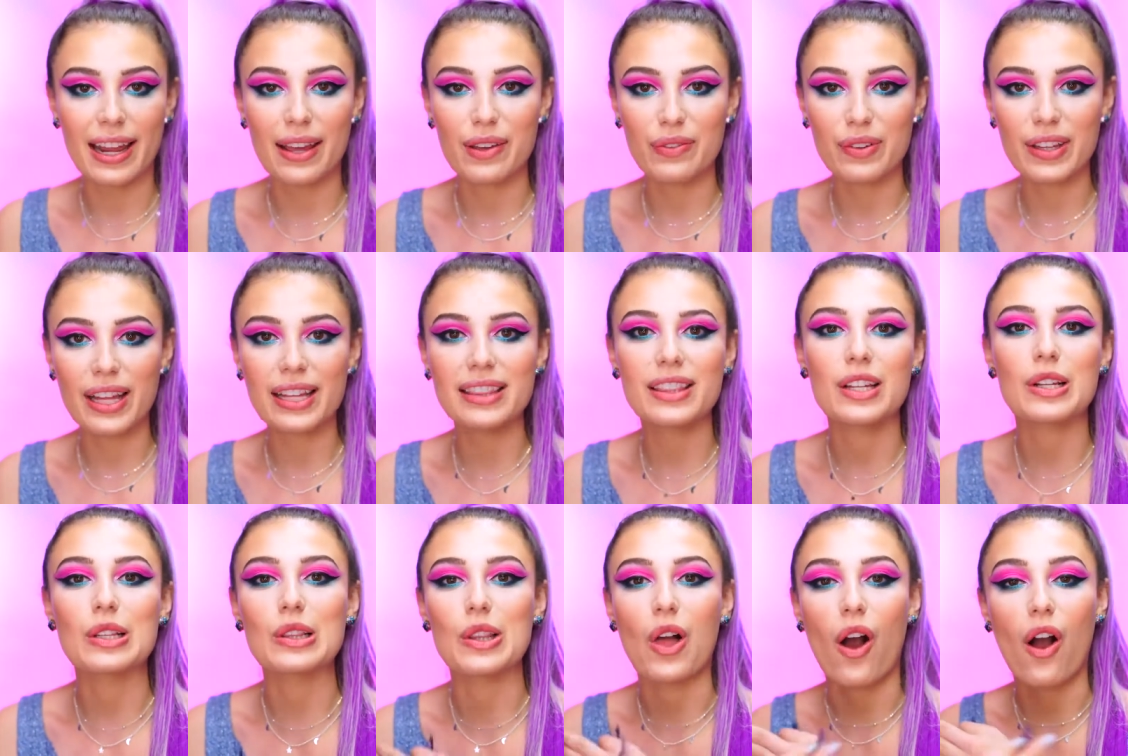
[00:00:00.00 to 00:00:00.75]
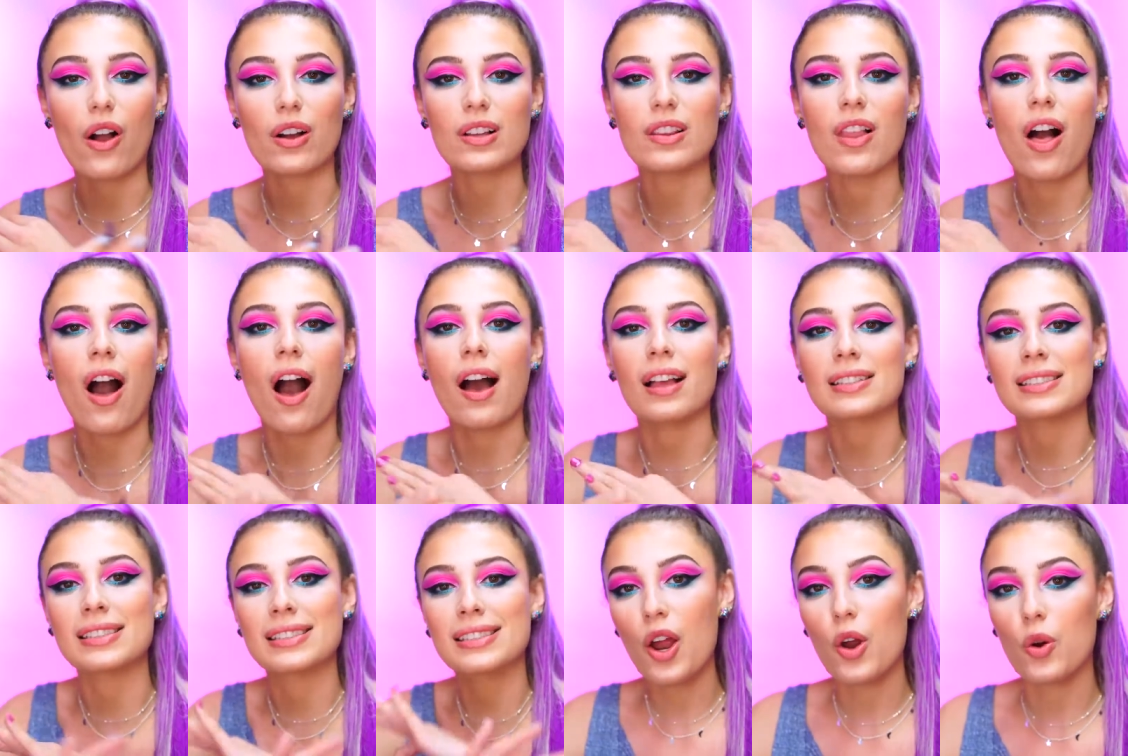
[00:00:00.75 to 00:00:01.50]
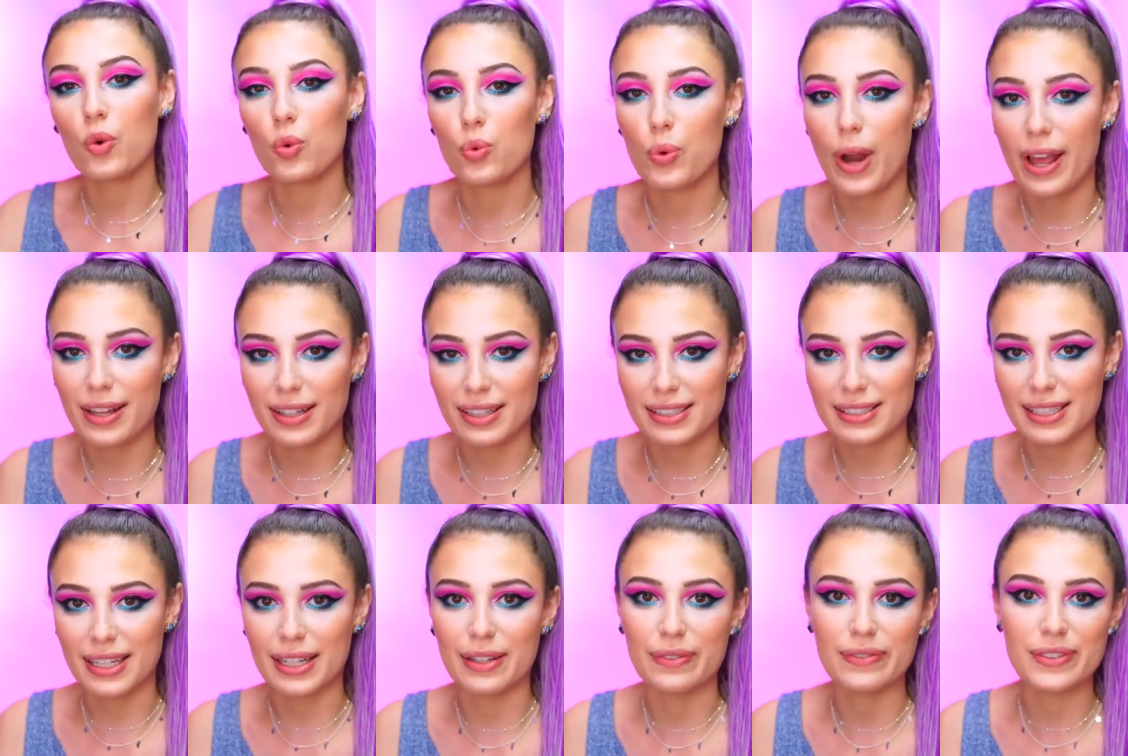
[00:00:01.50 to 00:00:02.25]
I feel like they're long lost
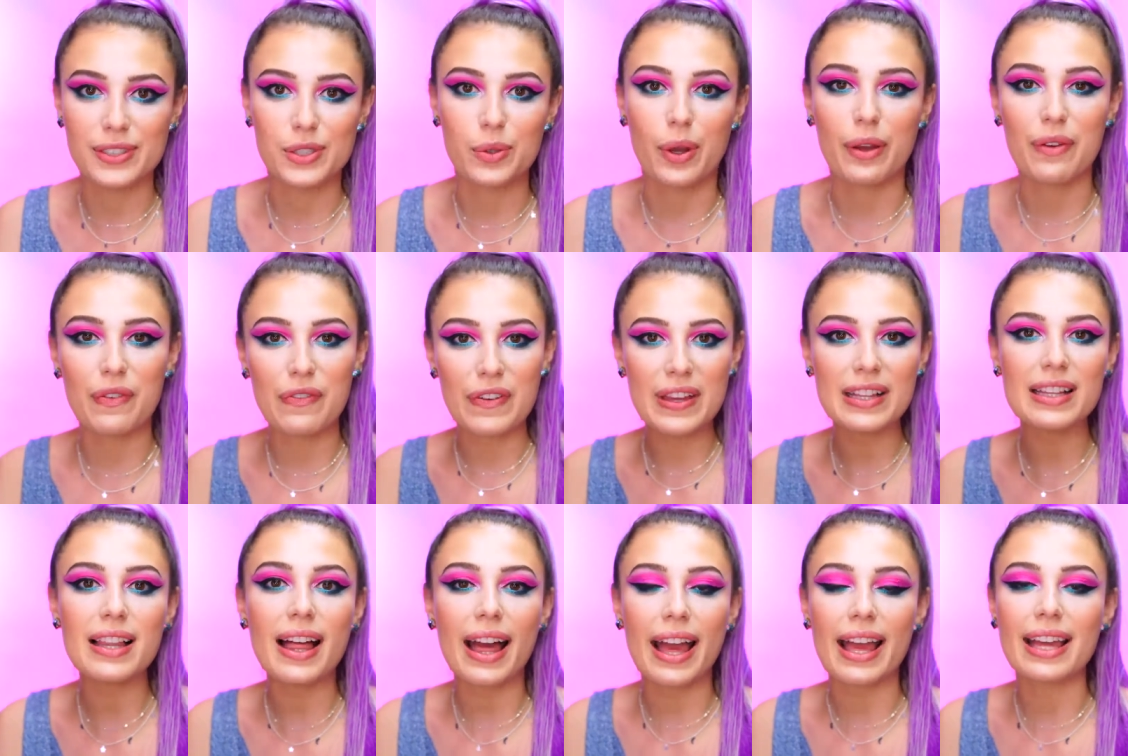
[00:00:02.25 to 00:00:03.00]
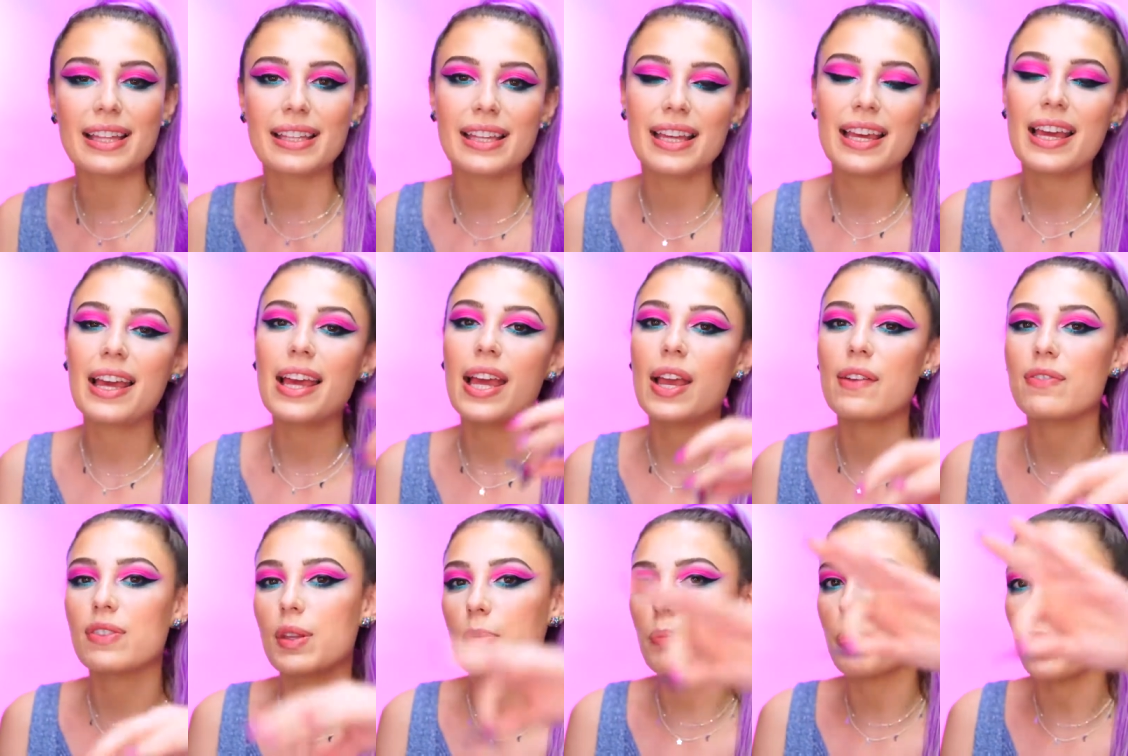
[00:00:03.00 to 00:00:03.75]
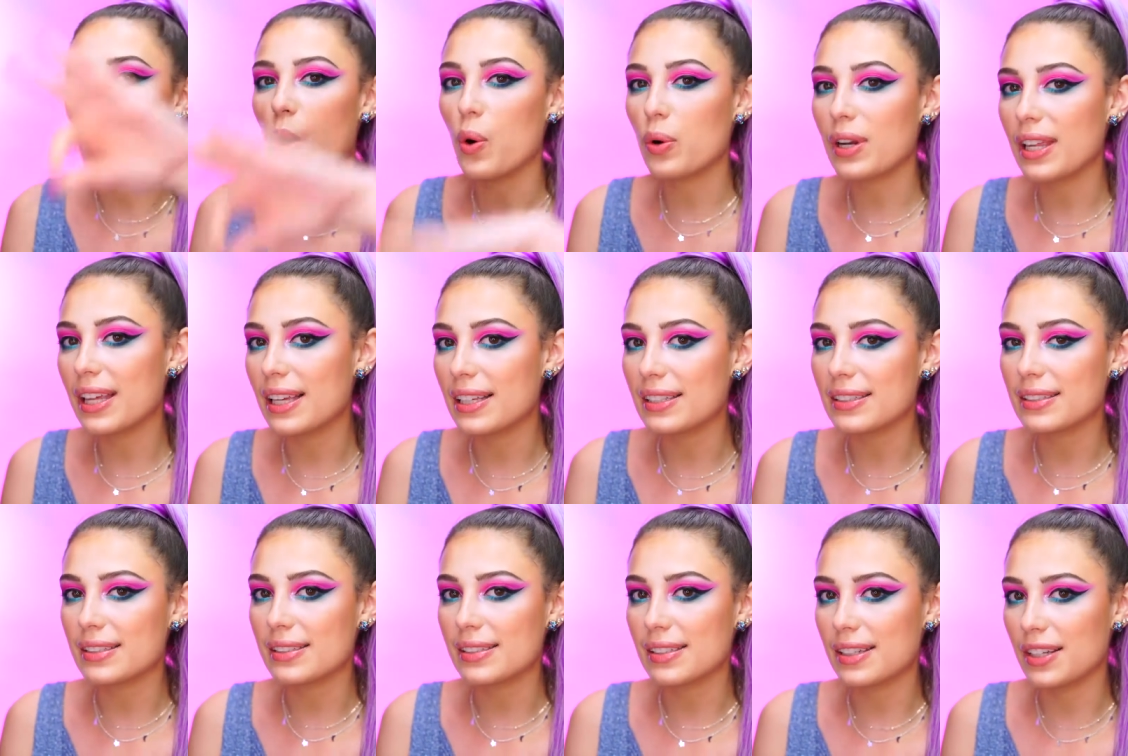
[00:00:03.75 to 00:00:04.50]
relatives, so I feel like if the
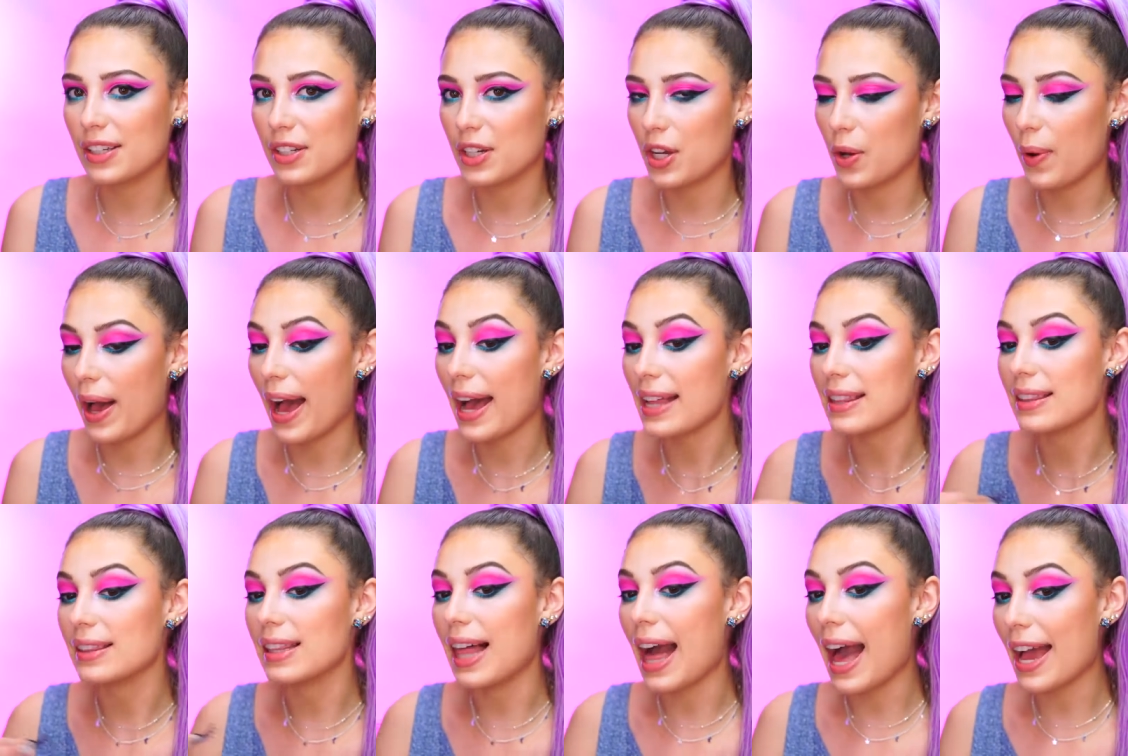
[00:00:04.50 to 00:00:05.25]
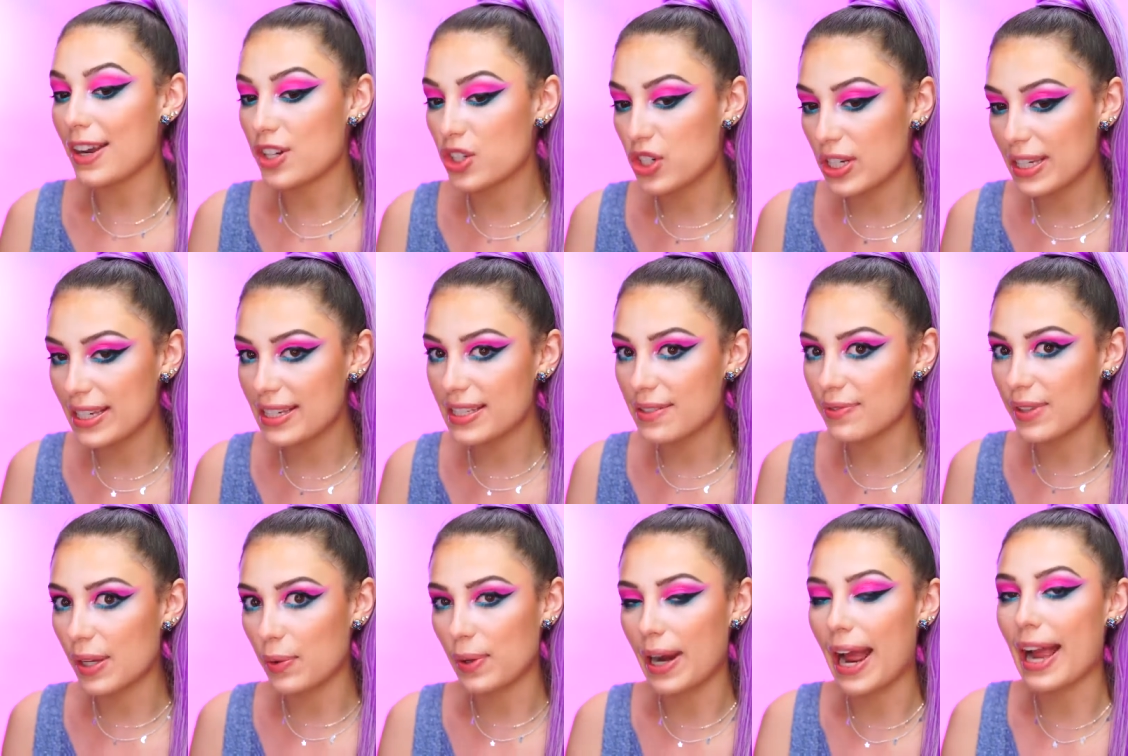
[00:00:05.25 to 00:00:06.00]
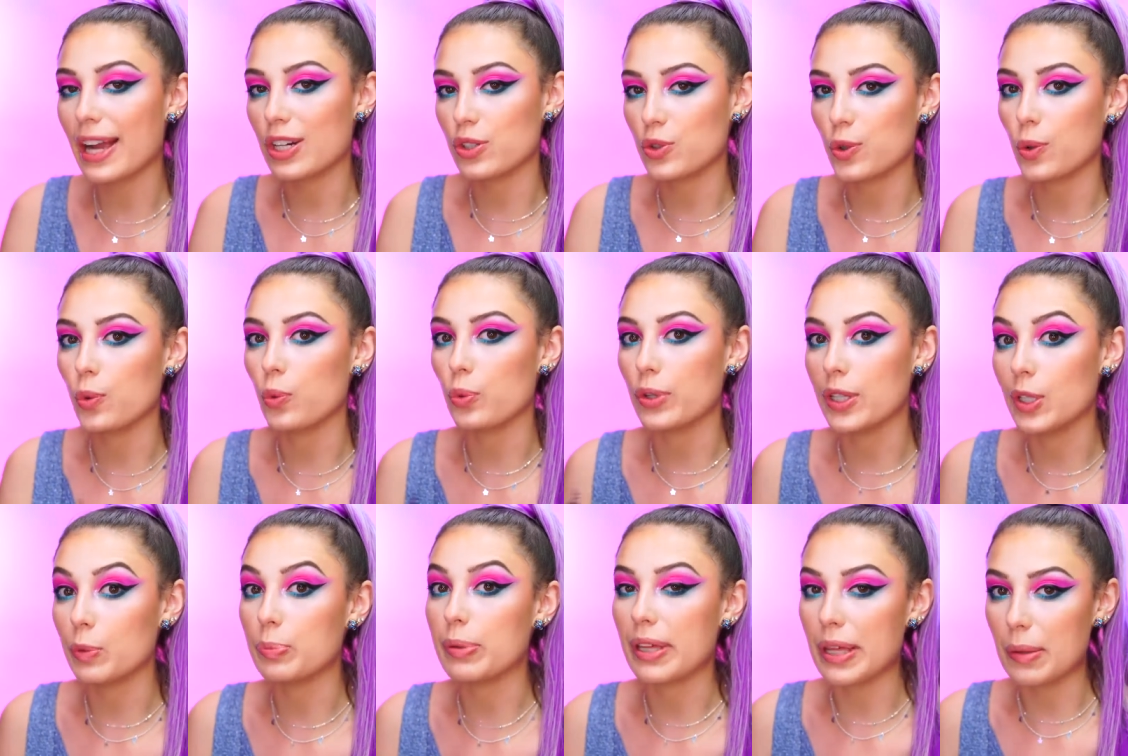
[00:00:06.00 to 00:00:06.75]
ponies, you know, had lashes, if they were actual
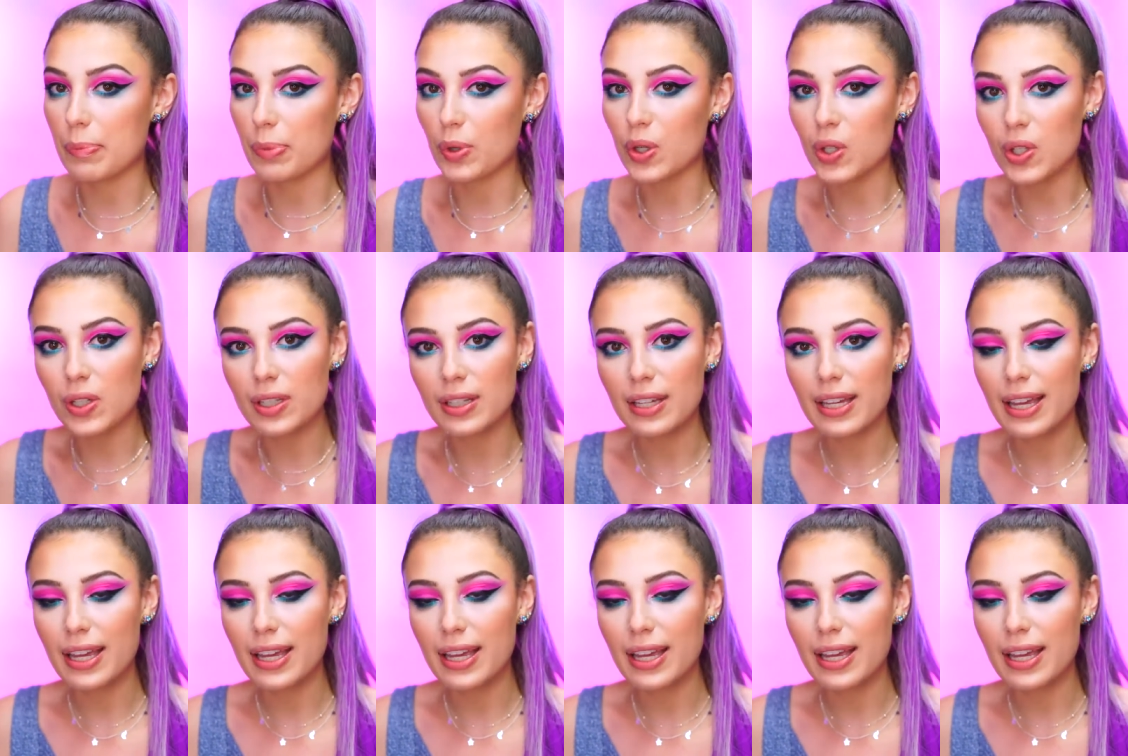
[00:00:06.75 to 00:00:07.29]
real people,